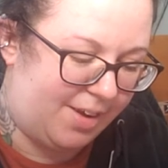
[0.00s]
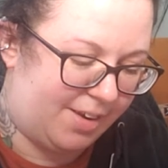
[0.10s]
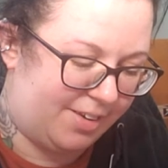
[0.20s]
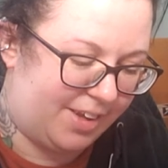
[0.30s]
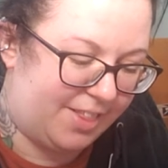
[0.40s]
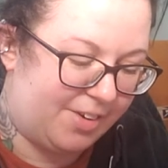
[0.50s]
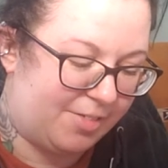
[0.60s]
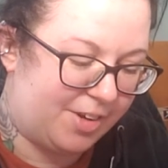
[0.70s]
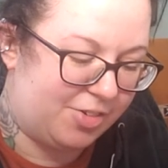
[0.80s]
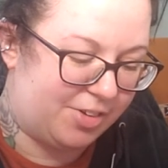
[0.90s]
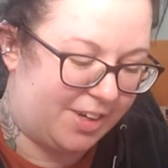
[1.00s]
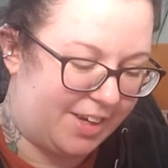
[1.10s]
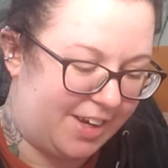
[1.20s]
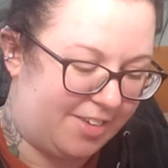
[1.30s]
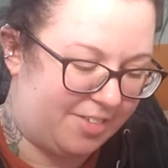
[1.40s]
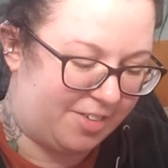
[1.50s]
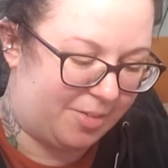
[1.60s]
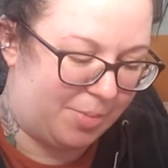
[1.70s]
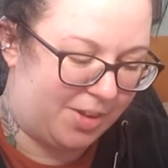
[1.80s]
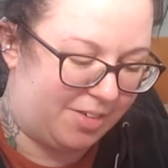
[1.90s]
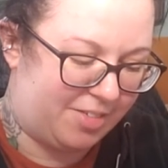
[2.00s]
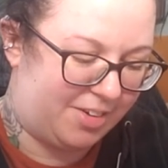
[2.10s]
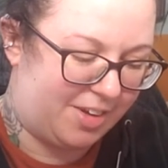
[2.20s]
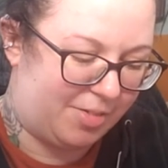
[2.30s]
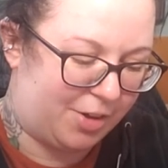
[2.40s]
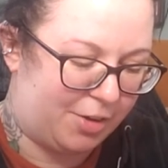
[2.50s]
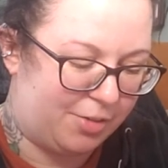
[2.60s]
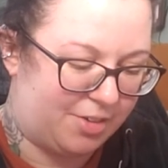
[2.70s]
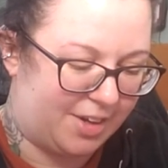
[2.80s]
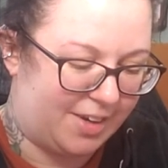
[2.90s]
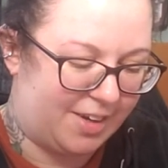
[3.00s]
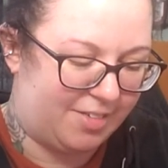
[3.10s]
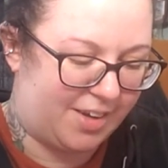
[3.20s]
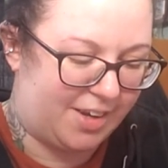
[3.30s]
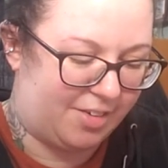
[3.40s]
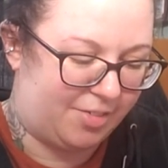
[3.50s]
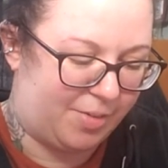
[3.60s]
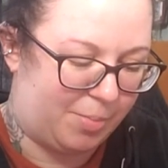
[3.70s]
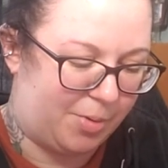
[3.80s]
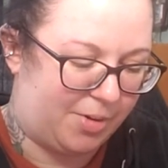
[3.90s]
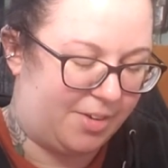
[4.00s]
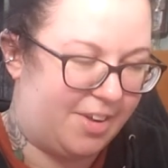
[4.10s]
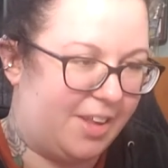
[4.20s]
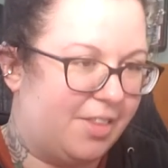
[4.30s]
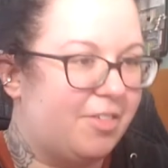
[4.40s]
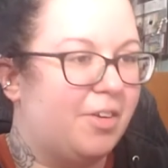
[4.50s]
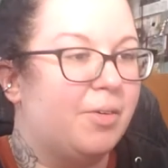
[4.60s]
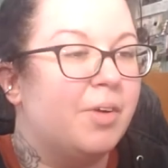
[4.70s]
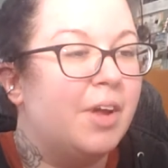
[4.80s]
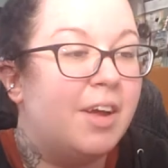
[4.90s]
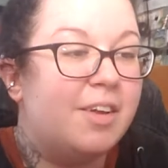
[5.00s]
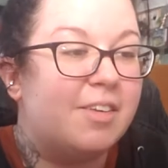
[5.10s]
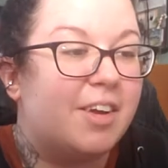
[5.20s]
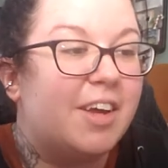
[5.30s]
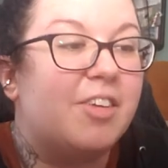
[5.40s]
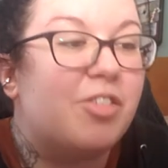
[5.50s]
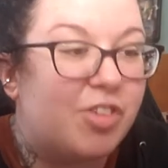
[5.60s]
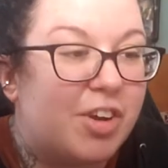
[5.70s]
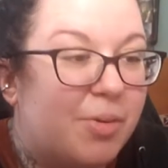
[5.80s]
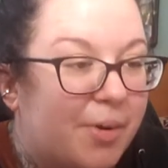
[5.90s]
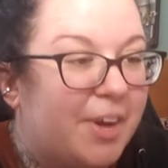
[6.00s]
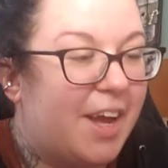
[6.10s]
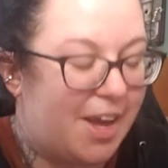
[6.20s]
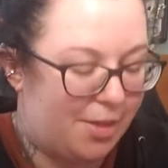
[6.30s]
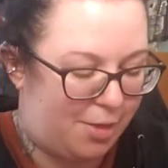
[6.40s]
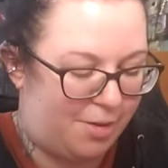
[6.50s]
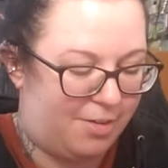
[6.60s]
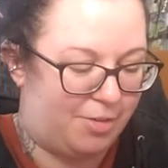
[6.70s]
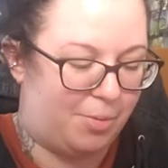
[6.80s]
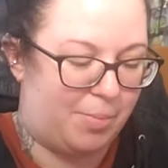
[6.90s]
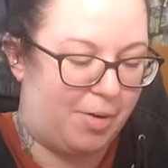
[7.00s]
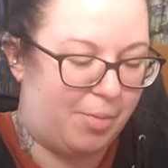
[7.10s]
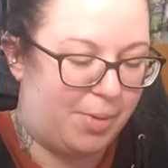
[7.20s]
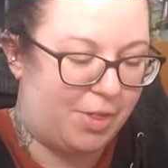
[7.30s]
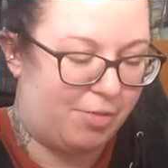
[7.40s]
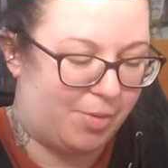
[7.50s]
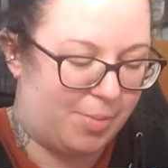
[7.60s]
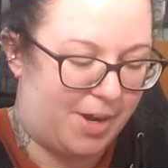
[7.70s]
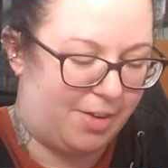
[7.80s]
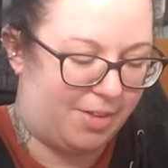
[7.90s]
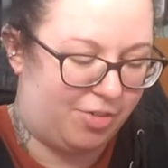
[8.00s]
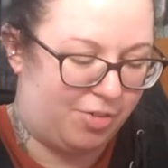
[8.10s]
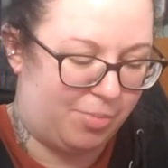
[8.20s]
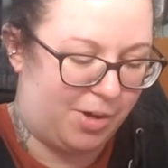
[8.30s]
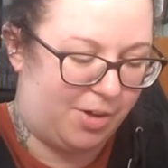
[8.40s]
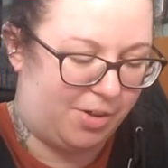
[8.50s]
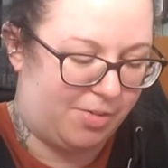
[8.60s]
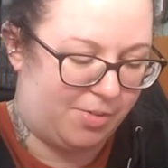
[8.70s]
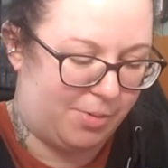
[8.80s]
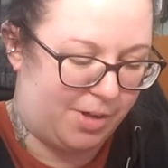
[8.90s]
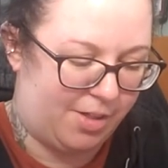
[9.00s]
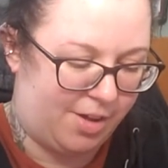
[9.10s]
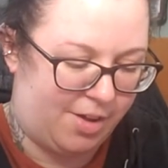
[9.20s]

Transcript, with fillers: they'll get there eventually, I guess, because I mean they still have the closing date set as February 10th, so today is January 8th, so about a month from now this should be all over with.